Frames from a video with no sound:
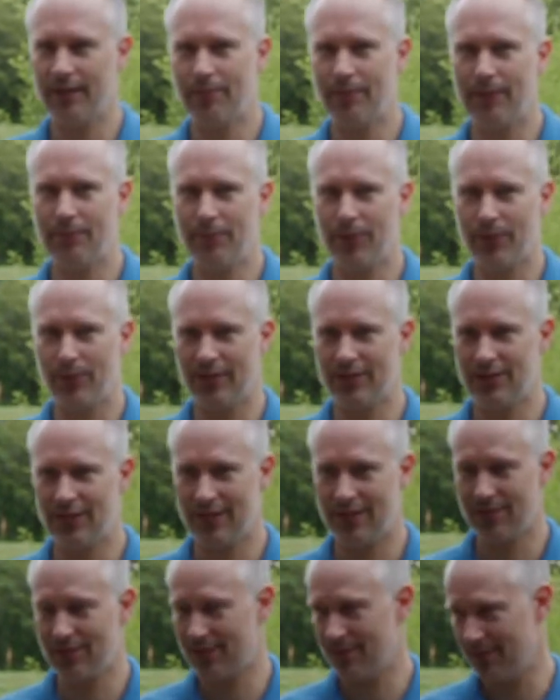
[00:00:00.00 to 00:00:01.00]
people would
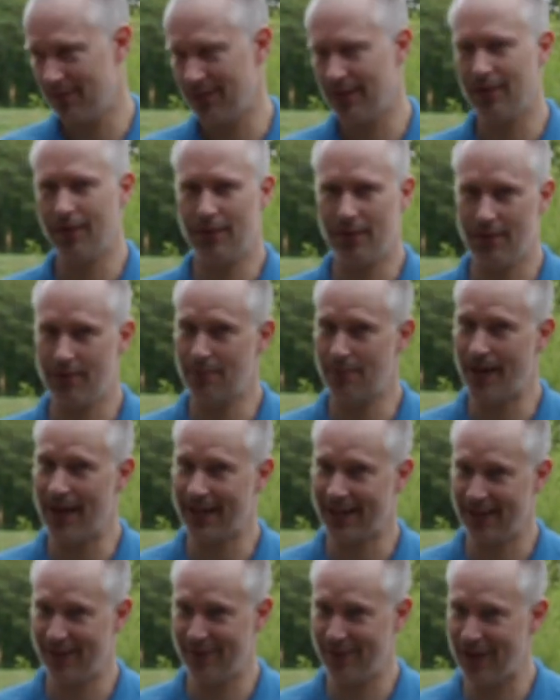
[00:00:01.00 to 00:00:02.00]
just, this
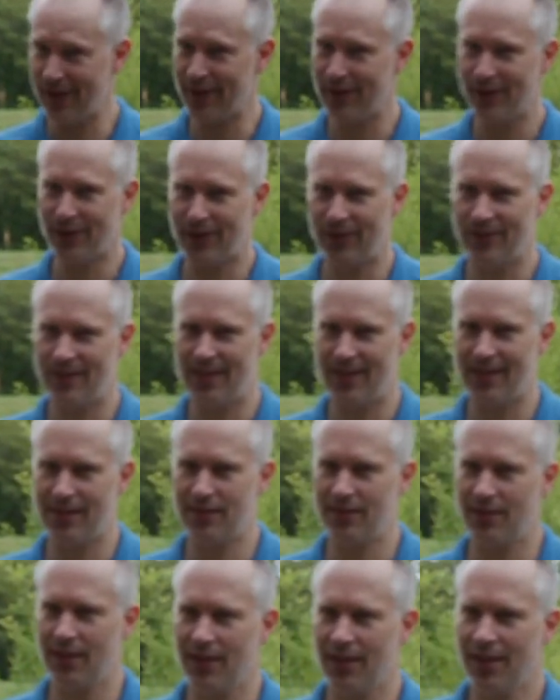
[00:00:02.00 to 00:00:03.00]
back in the very old
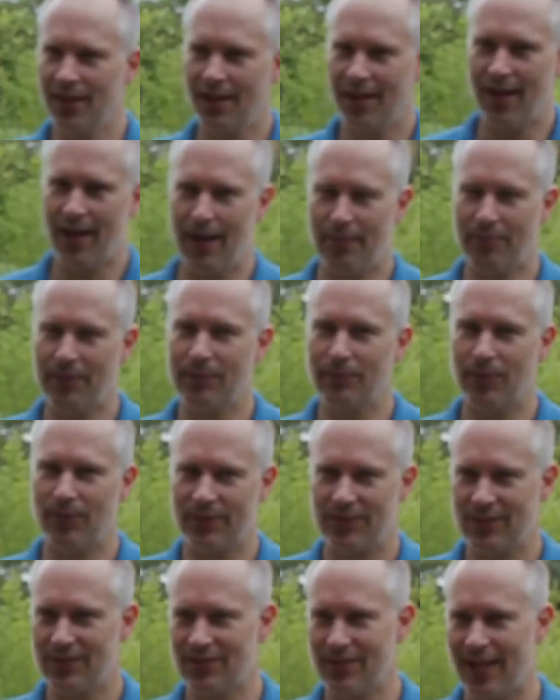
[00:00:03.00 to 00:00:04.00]
days, people
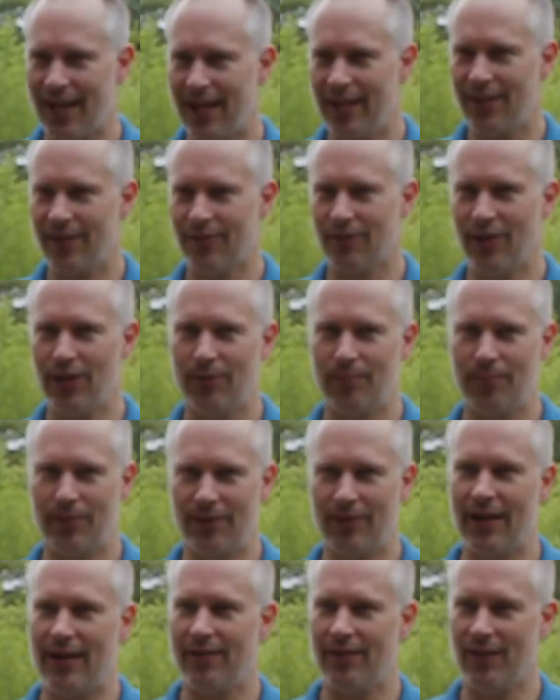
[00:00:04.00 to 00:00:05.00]
would just tie the rope
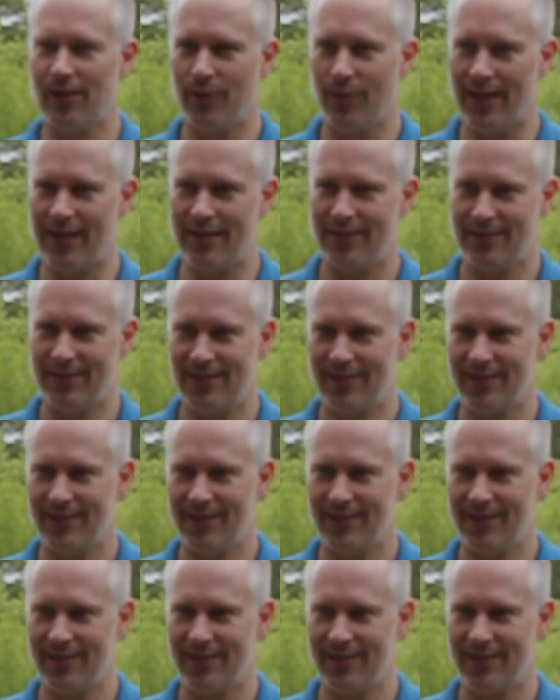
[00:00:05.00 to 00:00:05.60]
around their waist.